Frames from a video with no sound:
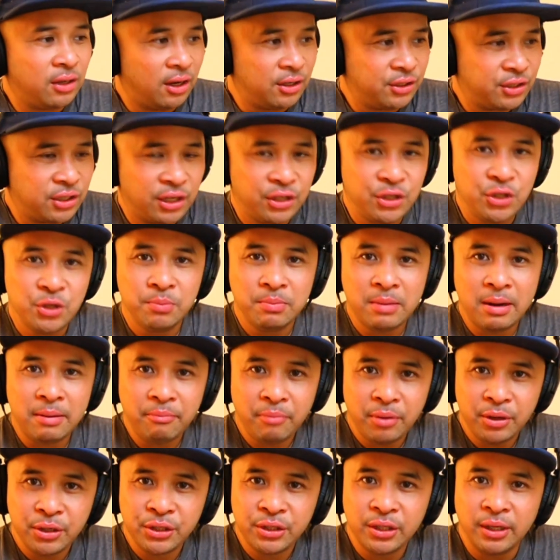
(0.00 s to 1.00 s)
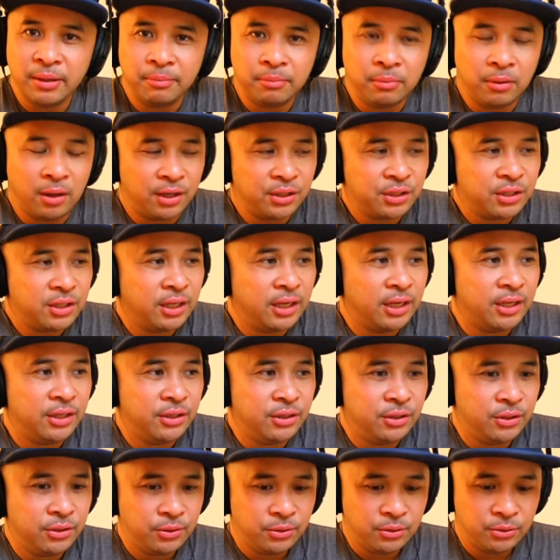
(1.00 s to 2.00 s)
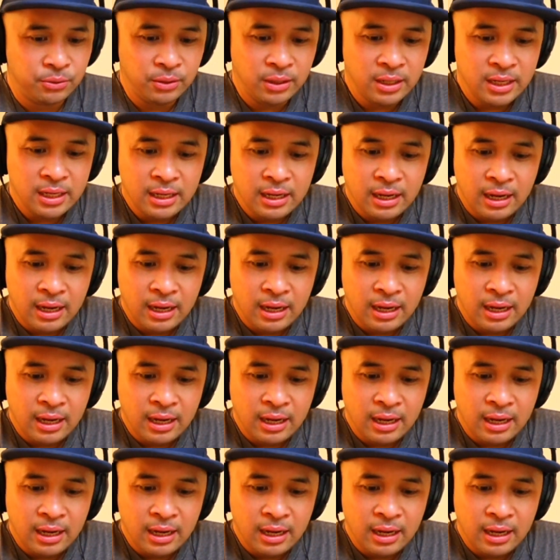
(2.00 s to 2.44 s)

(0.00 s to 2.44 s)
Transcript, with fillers: launching a new membership, launching a new